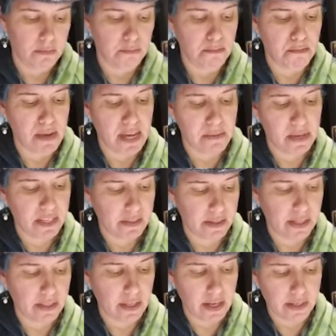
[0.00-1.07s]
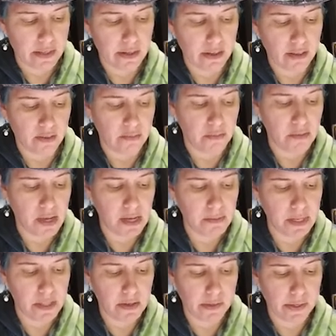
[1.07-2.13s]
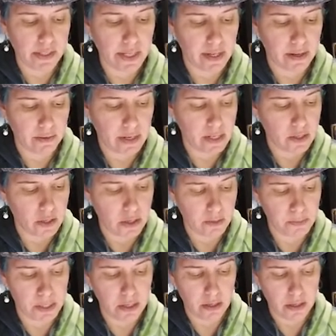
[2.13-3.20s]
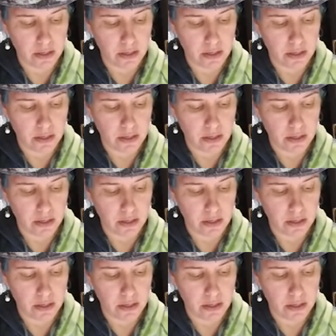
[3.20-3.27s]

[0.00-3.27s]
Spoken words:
Maybe it's not that tall. Maybe there's a decoration up there.